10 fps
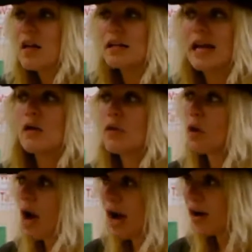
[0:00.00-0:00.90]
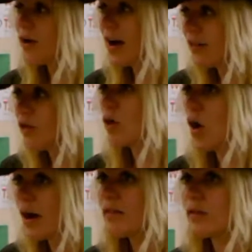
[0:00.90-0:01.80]
Now there are other
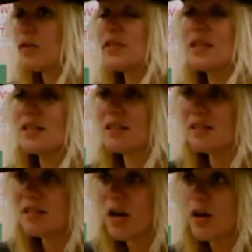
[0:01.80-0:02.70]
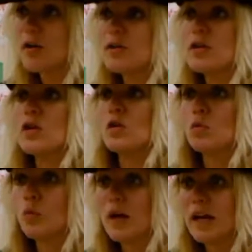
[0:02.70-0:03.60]
authors that start
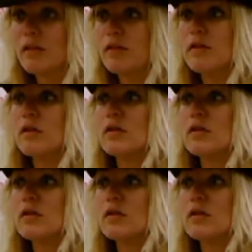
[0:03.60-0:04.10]
with